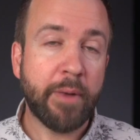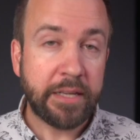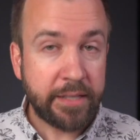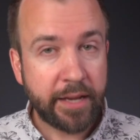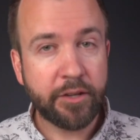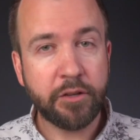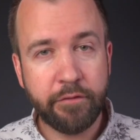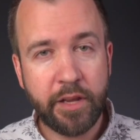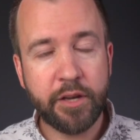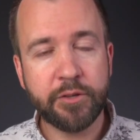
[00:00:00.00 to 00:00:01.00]
my technical
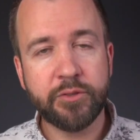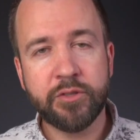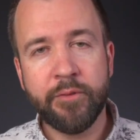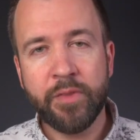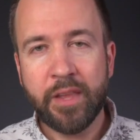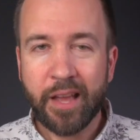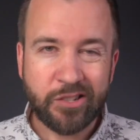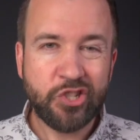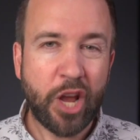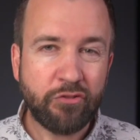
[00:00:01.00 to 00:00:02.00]
videos
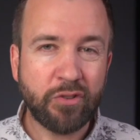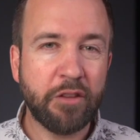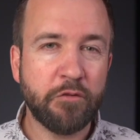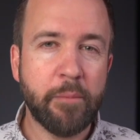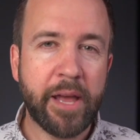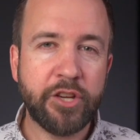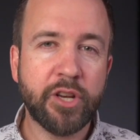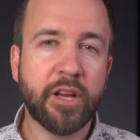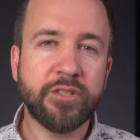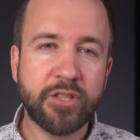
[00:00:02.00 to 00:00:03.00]
and general
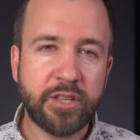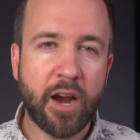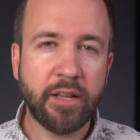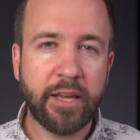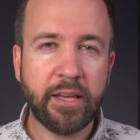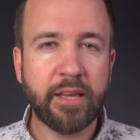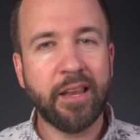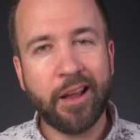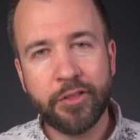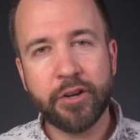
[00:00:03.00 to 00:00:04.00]
information on Starlink
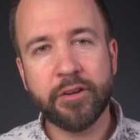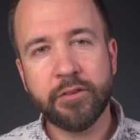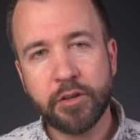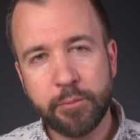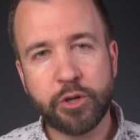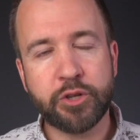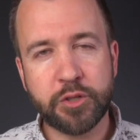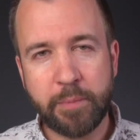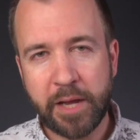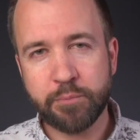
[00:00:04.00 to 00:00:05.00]
and other commercial
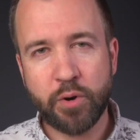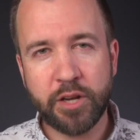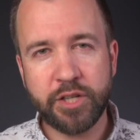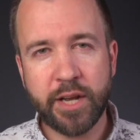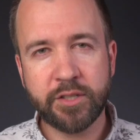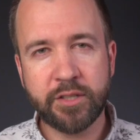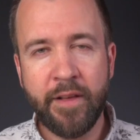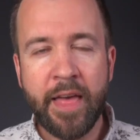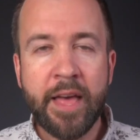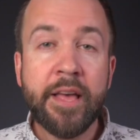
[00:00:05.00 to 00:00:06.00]
space projects.
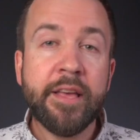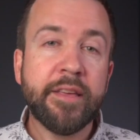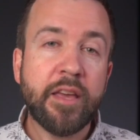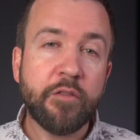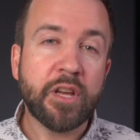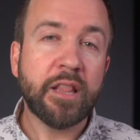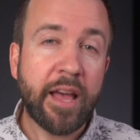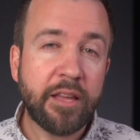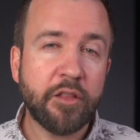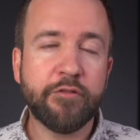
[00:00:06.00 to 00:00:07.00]
If you
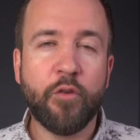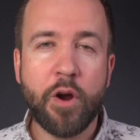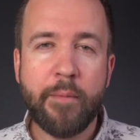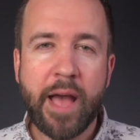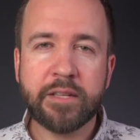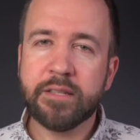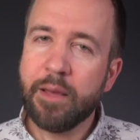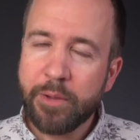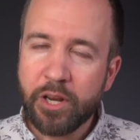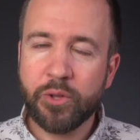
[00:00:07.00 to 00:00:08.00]
like the formats,
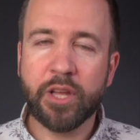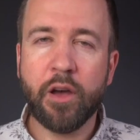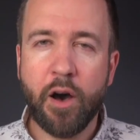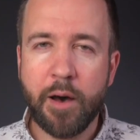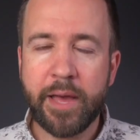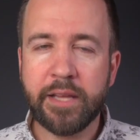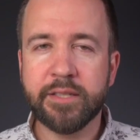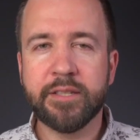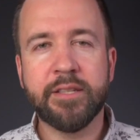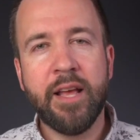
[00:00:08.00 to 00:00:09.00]
let me know in the
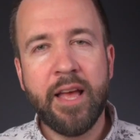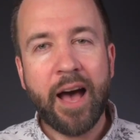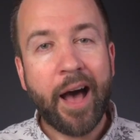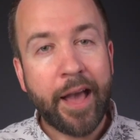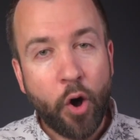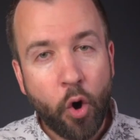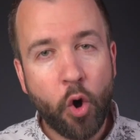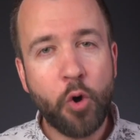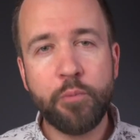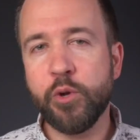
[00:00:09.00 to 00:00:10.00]
comments. I
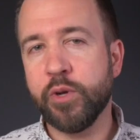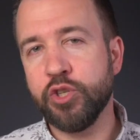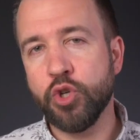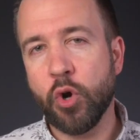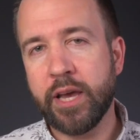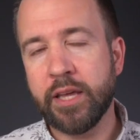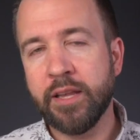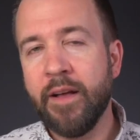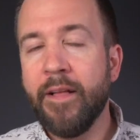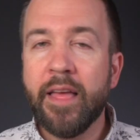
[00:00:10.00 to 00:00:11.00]
hope you enjoy it,
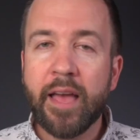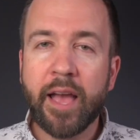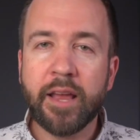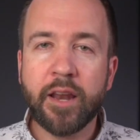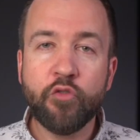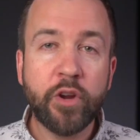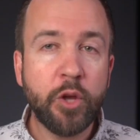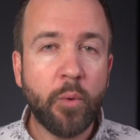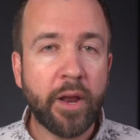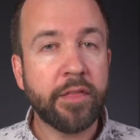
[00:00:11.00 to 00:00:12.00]
and I
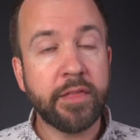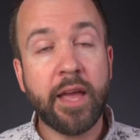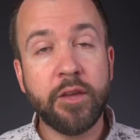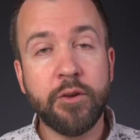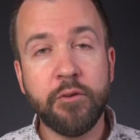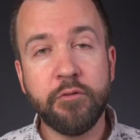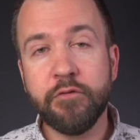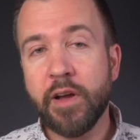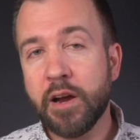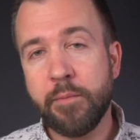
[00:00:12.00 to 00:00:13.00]
really want to thank you
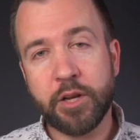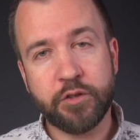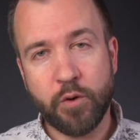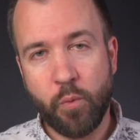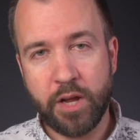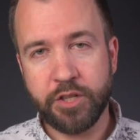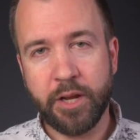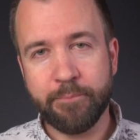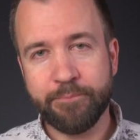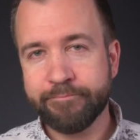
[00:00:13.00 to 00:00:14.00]
very much for
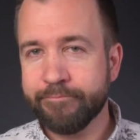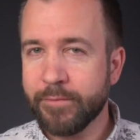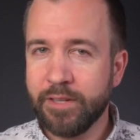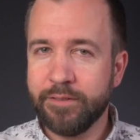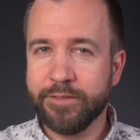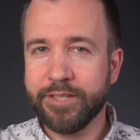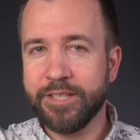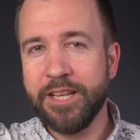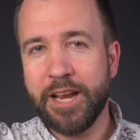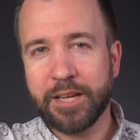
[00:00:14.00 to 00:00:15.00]
watching.
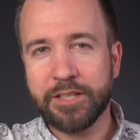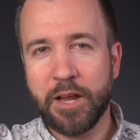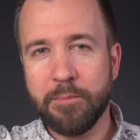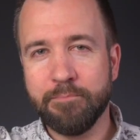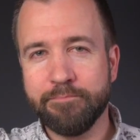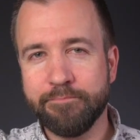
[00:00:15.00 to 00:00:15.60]
See you next time.